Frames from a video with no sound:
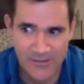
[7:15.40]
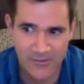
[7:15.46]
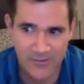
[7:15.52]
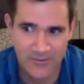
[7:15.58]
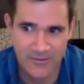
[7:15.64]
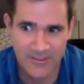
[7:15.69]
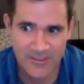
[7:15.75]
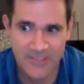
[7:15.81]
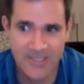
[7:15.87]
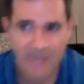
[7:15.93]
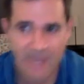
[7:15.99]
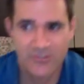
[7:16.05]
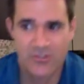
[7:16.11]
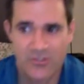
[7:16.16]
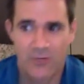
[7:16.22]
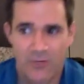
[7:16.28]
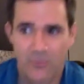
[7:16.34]
he's
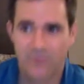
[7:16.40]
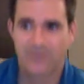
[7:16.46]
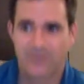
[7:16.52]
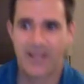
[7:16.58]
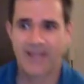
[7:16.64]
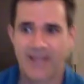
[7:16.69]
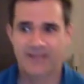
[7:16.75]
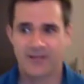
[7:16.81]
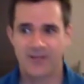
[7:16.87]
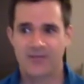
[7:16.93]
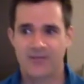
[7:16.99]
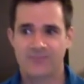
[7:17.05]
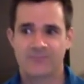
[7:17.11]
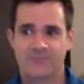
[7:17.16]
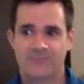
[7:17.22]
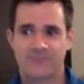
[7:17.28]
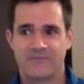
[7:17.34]
having trouble
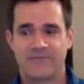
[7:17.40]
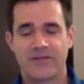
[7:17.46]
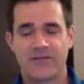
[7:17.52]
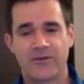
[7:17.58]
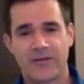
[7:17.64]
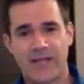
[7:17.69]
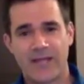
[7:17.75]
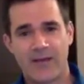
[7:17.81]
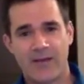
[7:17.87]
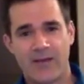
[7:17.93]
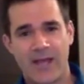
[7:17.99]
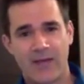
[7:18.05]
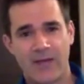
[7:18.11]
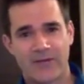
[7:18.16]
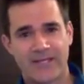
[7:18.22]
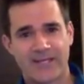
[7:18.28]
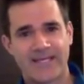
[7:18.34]
figuring out
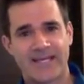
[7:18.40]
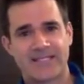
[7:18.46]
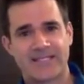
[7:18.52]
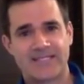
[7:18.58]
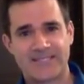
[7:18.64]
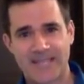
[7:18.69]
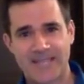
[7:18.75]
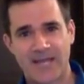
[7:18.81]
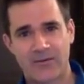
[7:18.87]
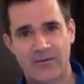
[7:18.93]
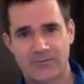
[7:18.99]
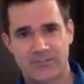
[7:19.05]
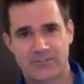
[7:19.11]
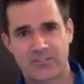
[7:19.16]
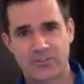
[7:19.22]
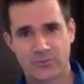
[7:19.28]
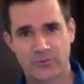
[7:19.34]
how to get
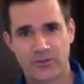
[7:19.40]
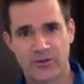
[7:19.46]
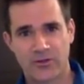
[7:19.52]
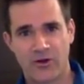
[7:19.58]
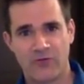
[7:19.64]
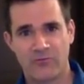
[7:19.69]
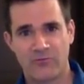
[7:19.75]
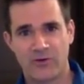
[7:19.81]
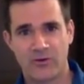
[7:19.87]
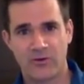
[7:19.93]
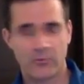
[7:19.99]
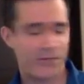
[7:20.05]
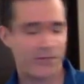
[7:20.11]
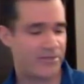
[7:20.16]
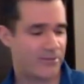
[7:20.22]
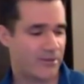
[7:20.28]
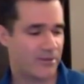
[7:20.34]
down to the golf ball
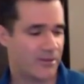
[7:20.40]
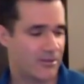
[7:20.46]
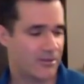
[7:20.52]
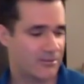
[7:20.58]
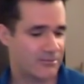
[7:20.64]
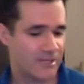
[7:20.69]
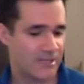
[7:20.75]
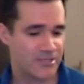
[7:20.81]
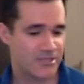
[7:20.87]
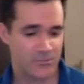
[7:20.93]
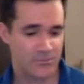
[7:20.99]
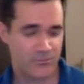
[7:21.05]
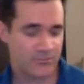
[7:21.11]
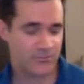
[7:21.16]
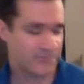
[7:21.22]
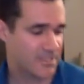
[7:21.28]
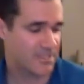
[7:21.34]
with
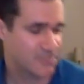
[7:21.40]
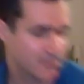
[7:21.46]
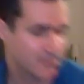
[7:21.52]
external rotation.